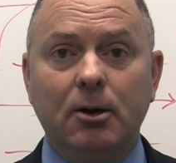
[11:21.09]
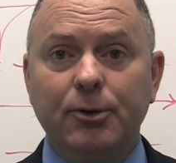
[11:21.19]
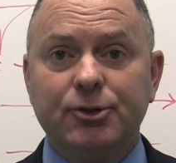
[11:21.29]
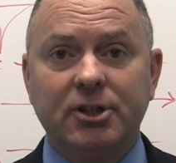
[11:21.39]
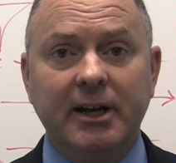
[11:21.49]
no,
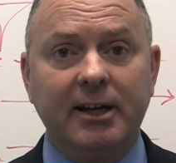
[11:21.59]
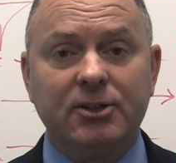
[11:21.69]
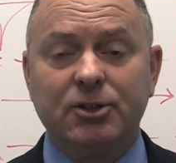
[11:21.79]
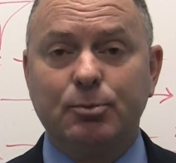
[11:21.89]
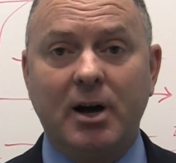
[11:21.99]
their
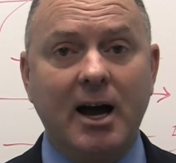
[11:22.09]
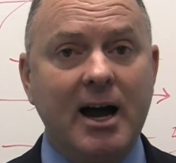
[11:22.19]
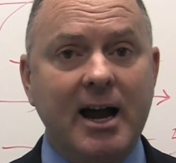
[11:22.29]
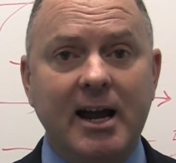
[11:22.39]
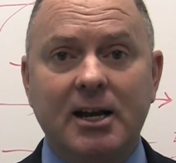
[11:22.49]
genetics is
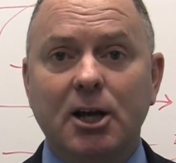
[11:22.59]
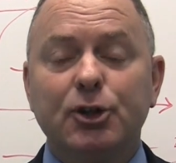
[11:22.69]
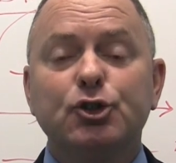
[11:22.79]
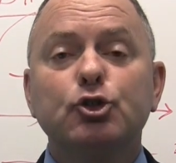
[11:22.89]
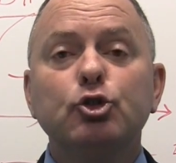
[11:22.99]
behind
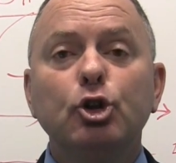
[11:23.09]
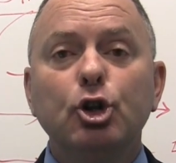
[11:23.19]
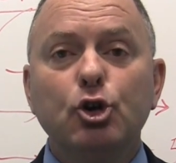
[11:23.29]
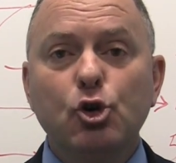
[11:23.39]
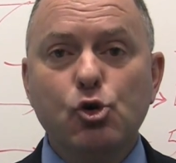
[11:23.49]
a
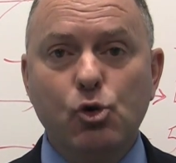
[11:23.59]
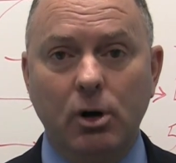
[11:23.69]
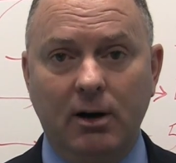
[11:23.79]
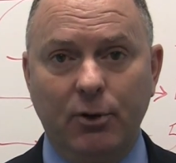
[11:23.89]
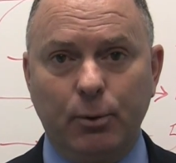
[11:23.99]

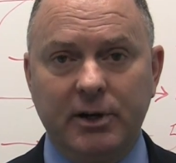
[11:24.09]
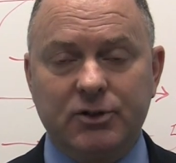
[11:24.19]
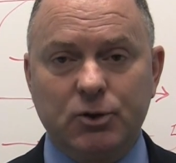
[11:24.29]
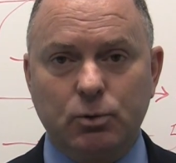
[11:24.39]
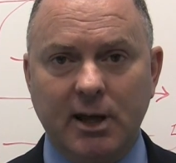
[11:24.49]
slew of the
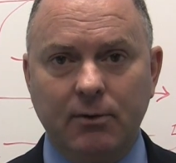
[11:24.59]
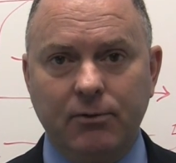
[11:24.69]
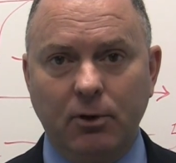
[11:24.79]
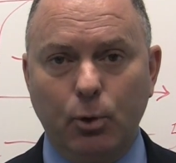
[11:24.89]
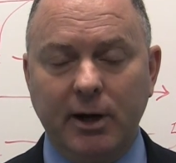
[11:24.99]
reasons why they
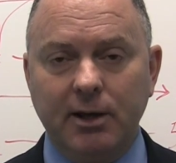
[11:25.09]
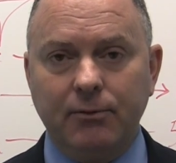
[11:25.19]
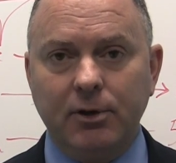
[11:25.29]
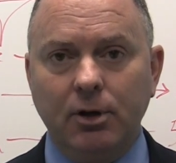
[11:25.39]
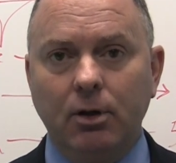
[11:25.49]
feel the way they
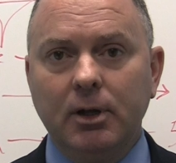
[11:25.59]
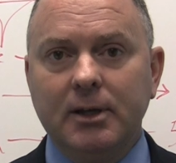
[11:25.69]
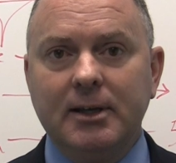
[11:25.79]
feel.